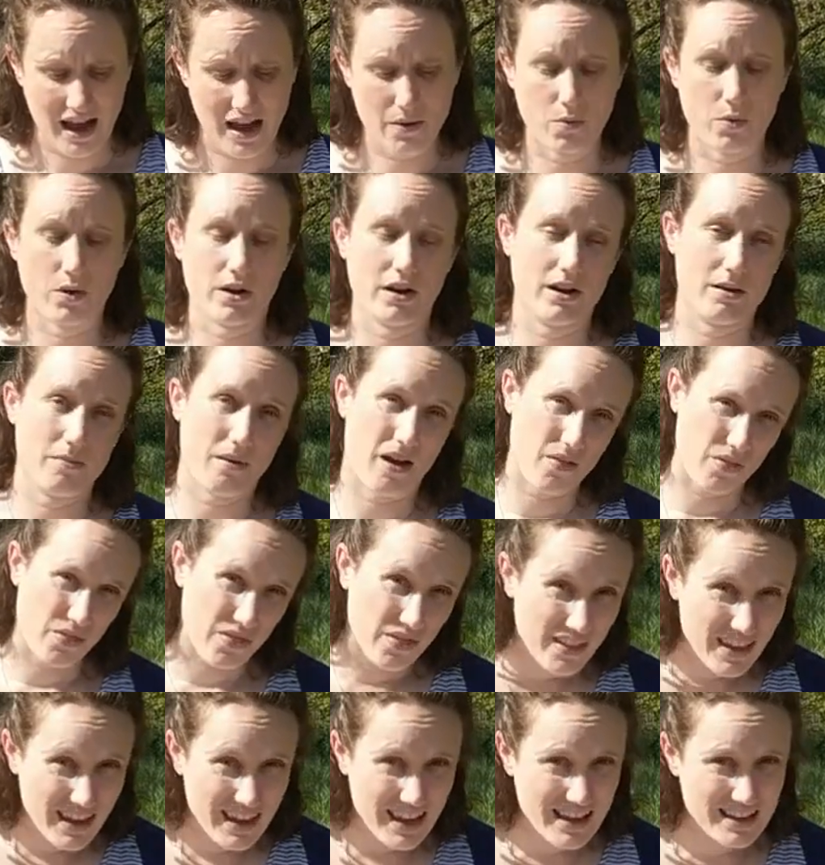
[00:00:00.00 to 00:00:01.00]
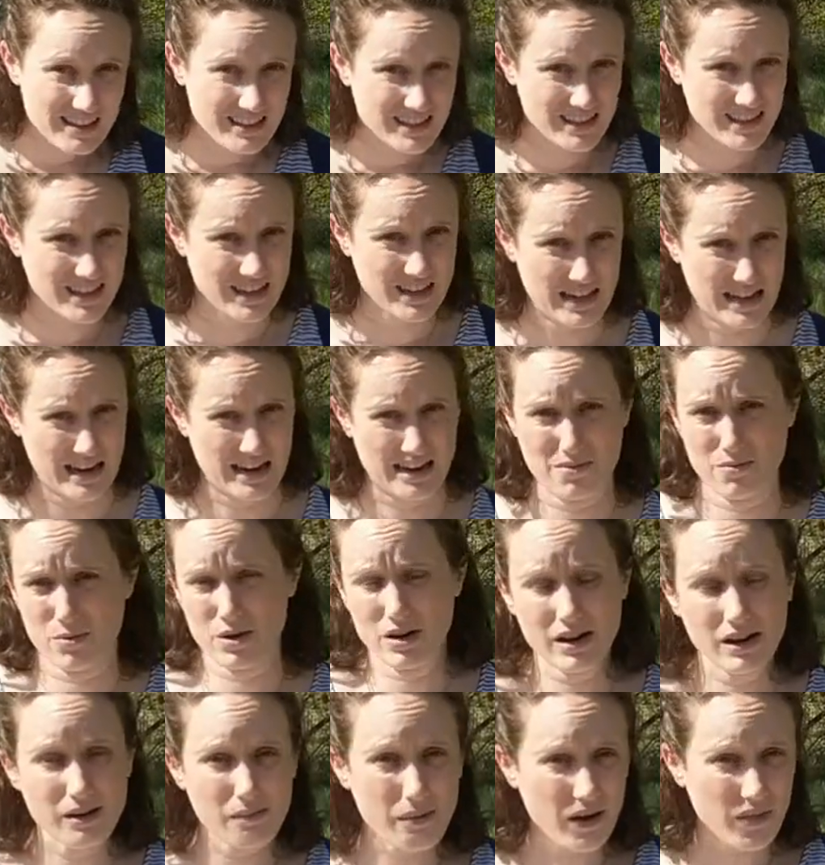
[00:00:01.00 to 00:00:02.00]
I worried about this and I
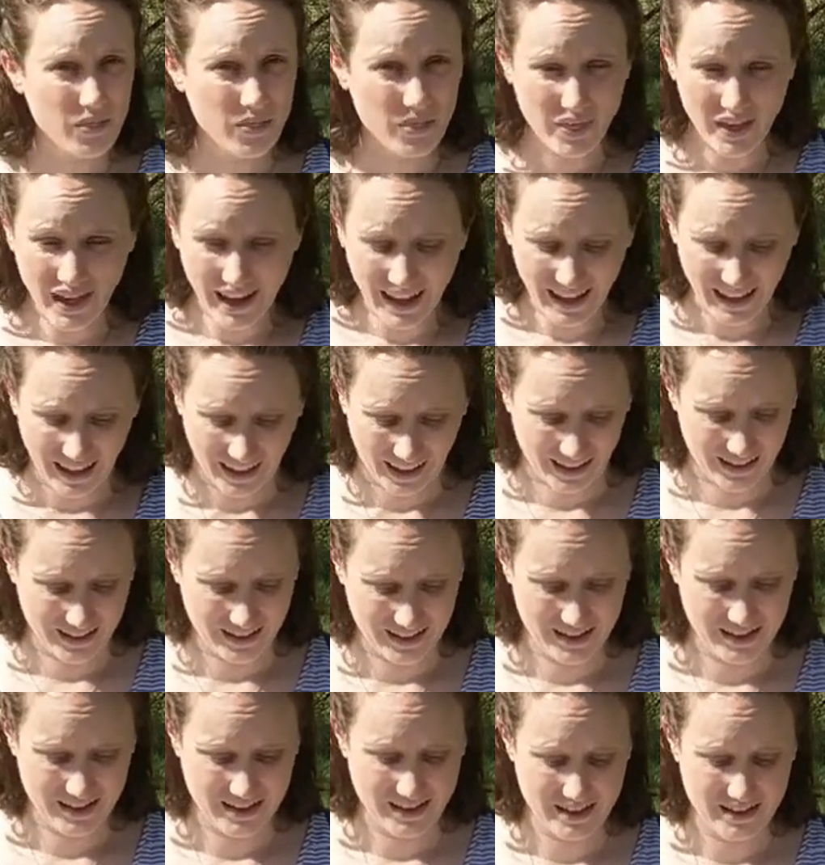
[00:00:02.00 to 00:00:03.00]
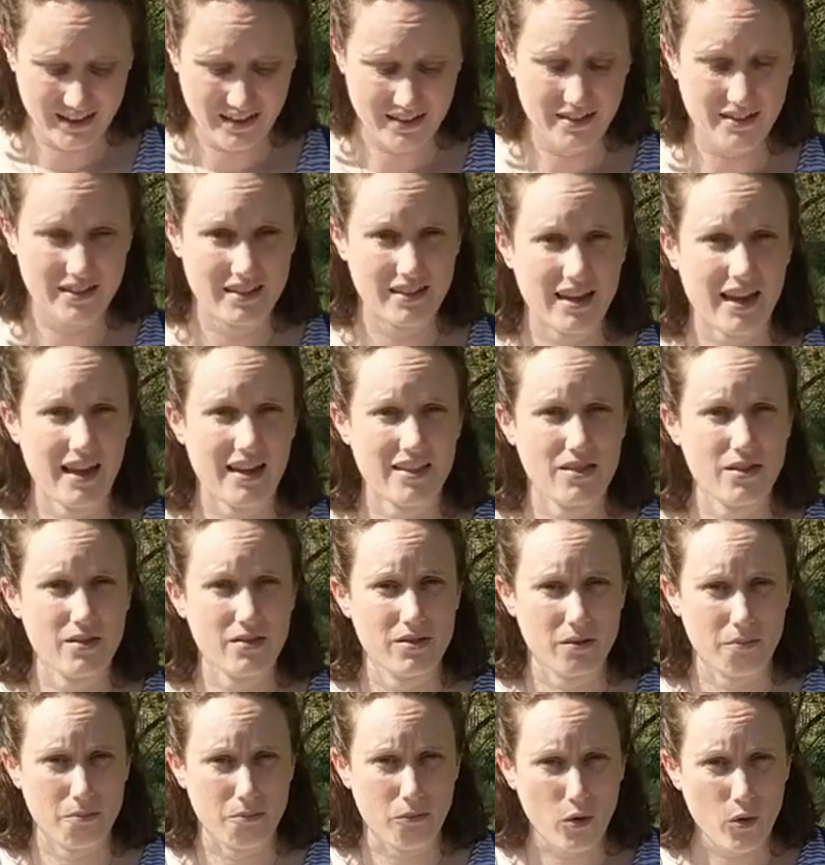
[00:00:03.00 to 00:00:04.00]
worried about that.
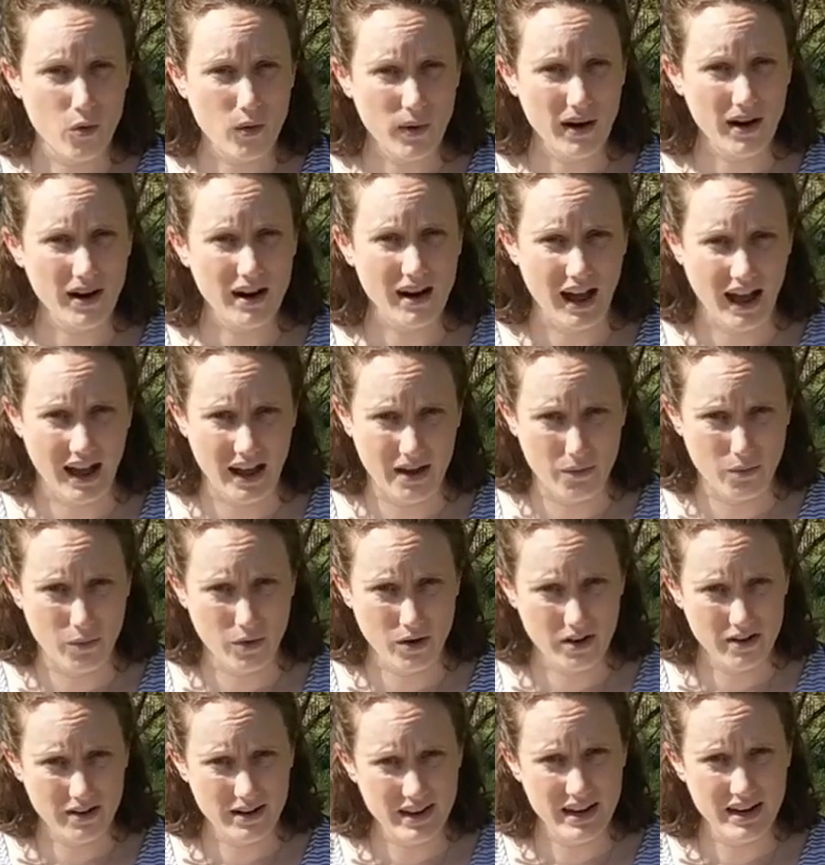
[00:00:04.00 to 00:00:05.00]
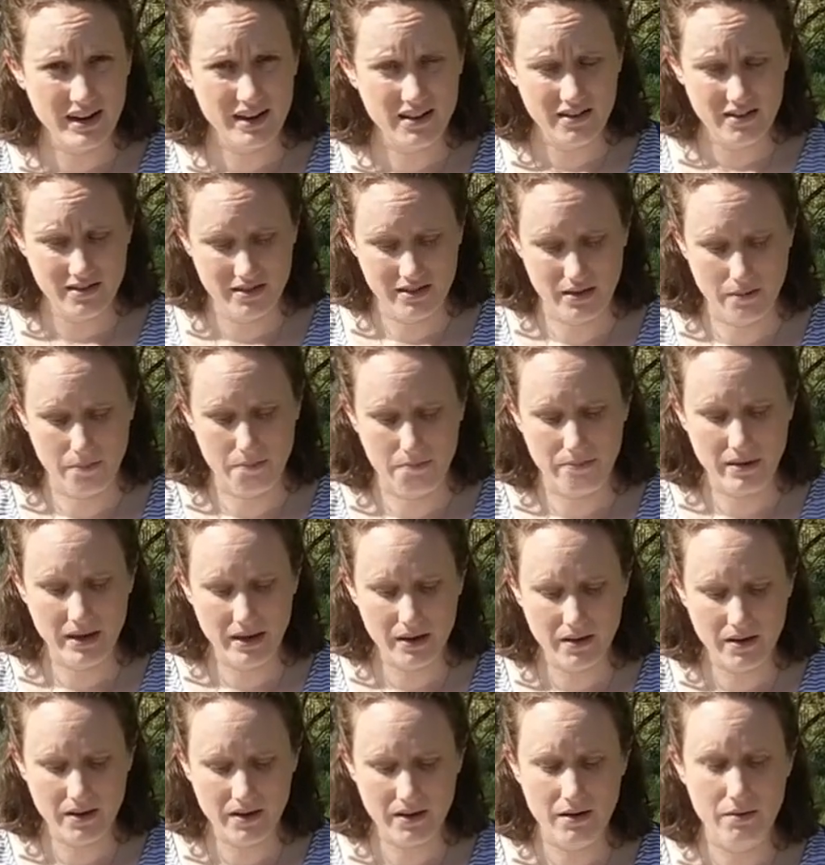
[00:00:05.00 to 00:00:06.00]
And the more I worried, the
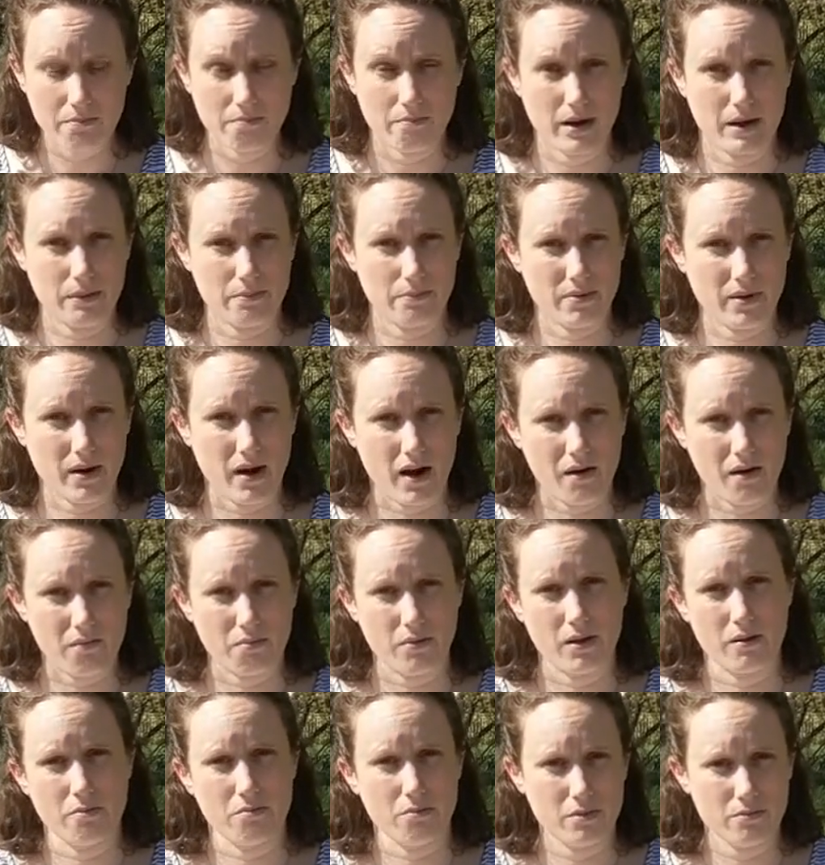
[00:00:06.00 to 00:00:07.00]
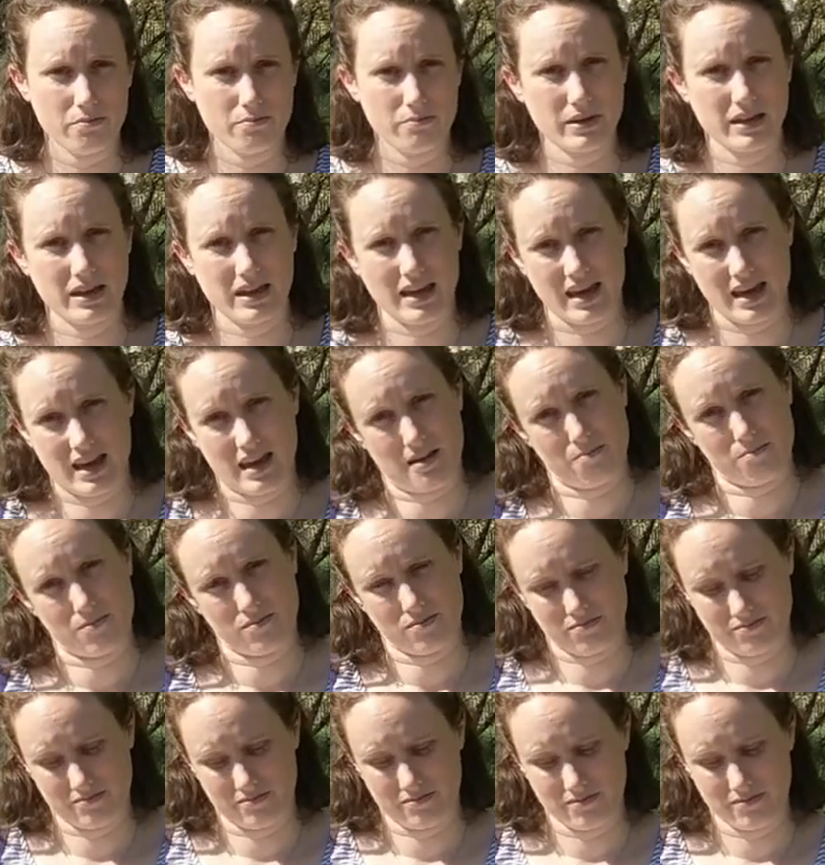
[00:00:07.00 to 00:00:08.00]
bigger my problem became.